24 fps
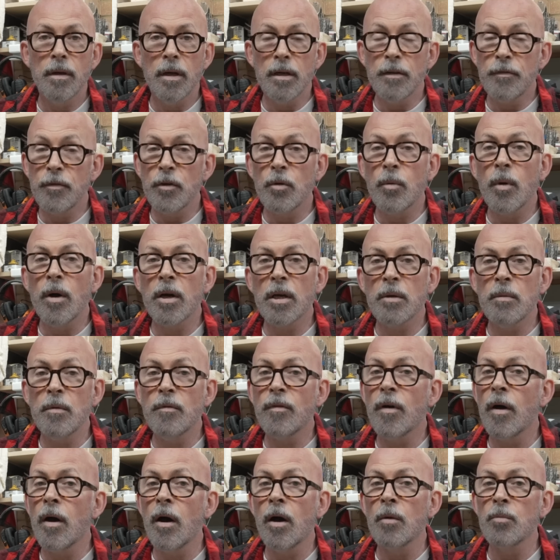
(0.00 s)
And if you're working with
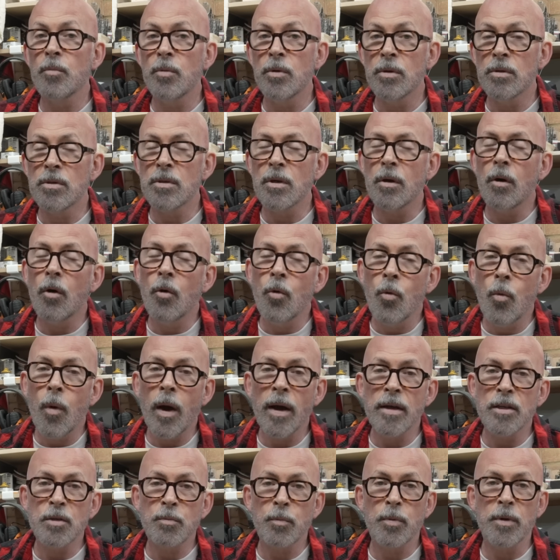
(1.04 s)
hardwoods,
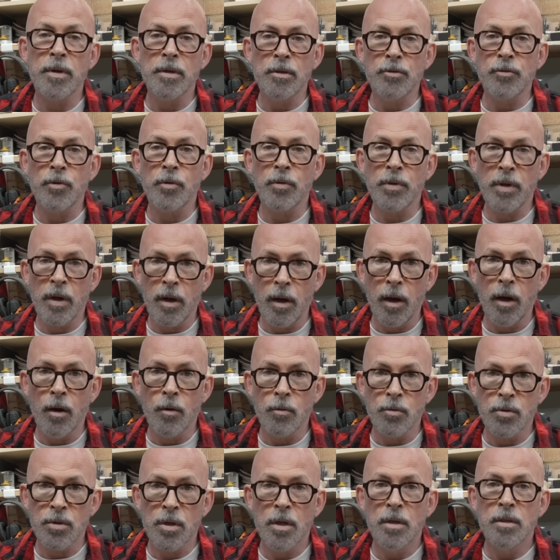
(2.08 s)
always pre-drill your
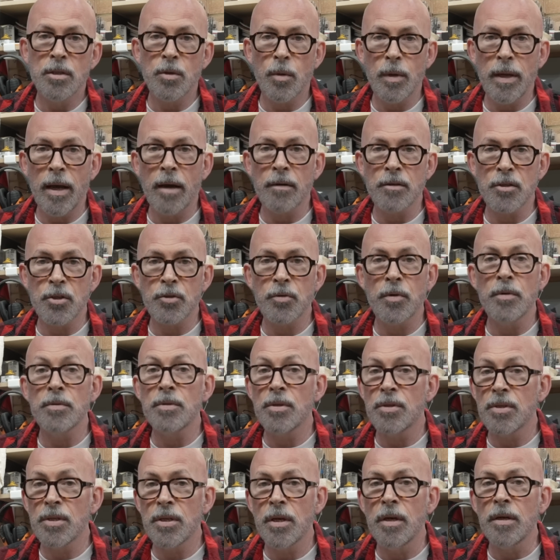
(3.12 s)
holes to allow the screw
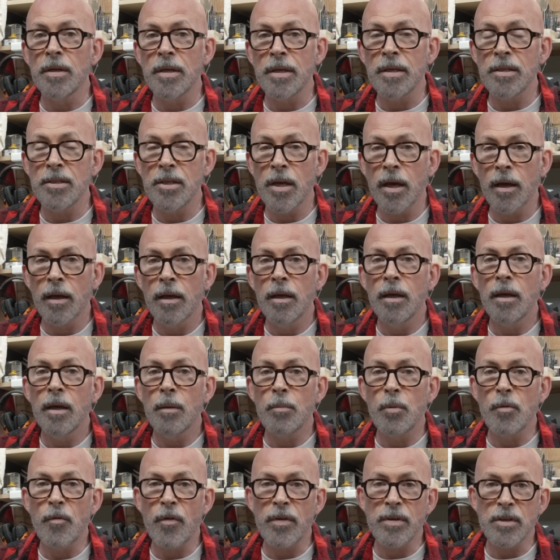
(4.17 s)
to turn easier and
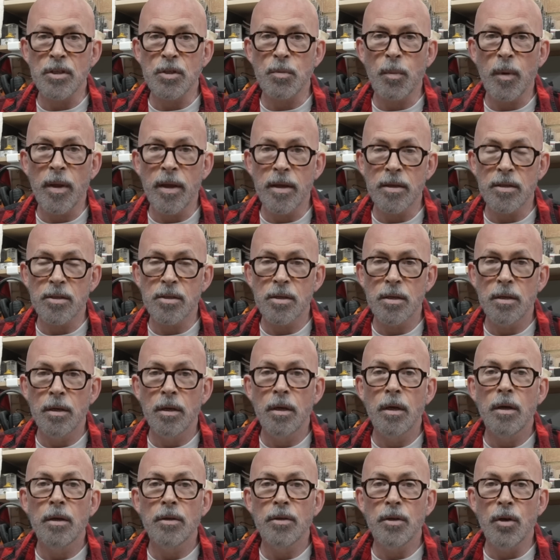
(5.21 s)
prevent splits.
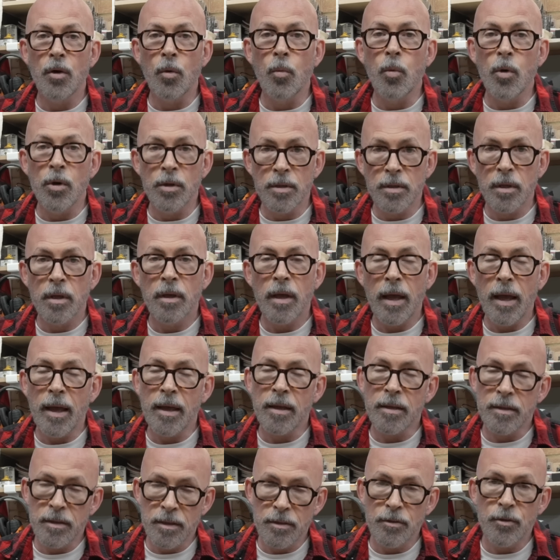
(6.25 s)
Your wood
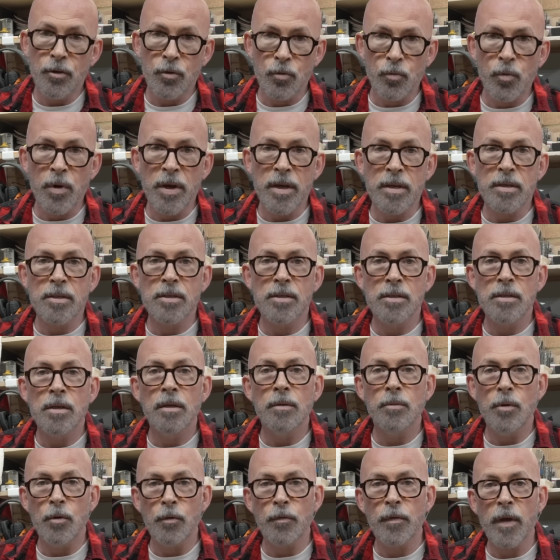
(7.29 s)
and your wrists
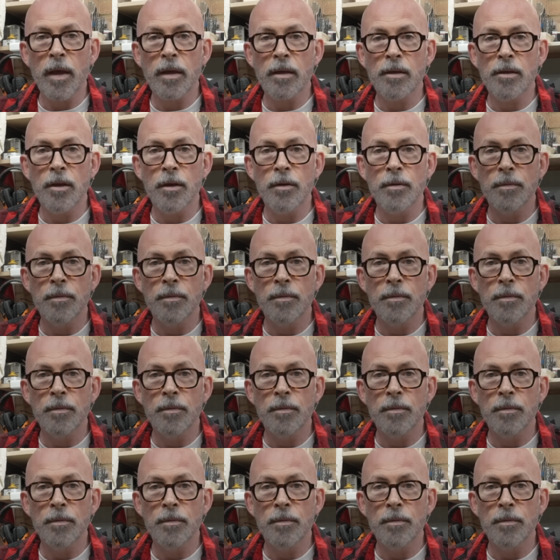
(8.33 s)
will thank you.